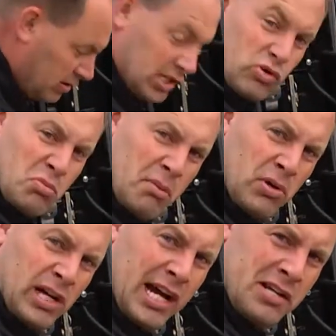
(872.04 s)
just
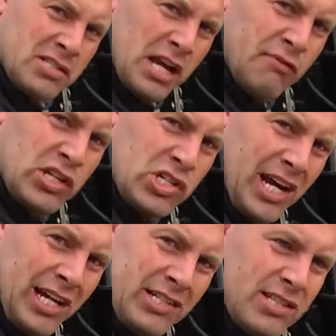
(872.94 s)
remember, guys, safety
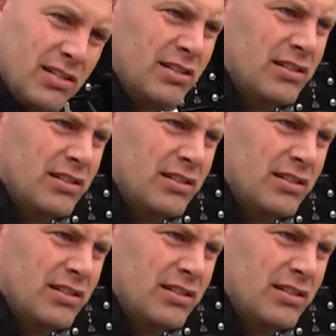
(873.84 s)
chains,